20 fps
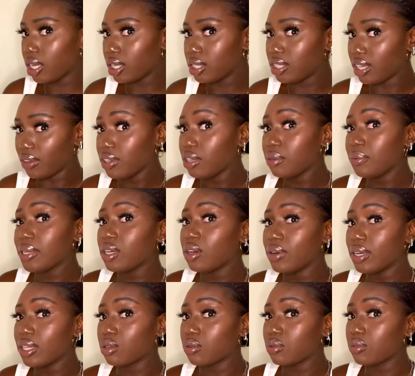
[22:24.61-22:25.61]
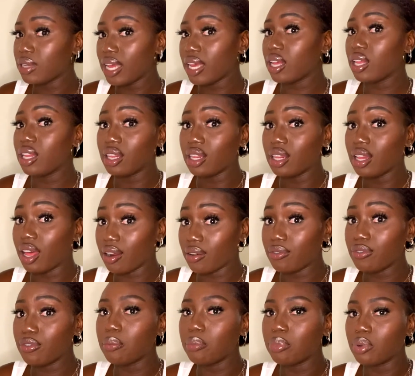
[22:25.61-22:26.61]
Definitely be going through like a lot
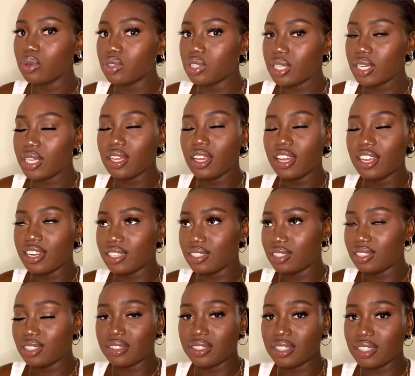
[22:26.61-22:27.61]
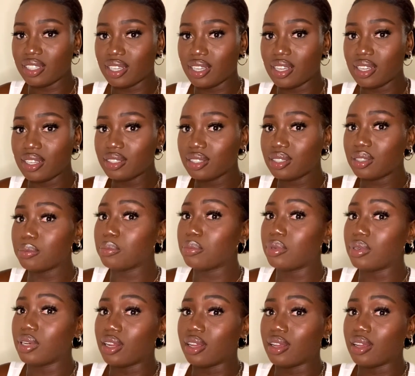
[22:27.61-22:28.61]
of bullshit, unnecessary things, but